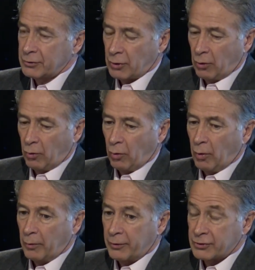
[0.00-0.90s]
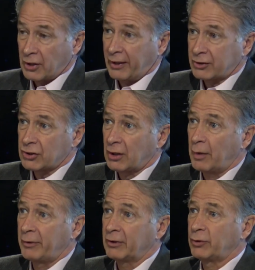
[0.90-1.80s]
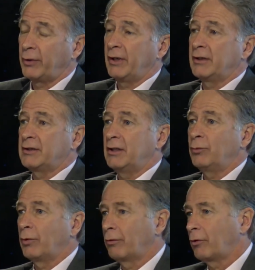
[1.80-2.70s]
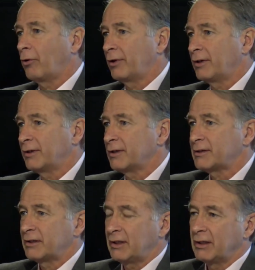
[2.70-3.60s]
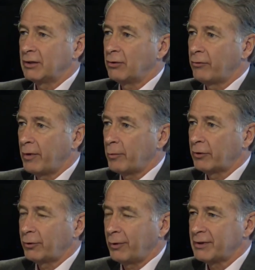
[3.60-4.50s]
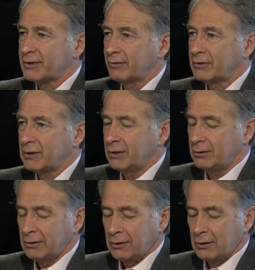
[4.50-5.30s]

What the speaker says: So there's an election coming in 2018. We're recording this at the end of November of 2017.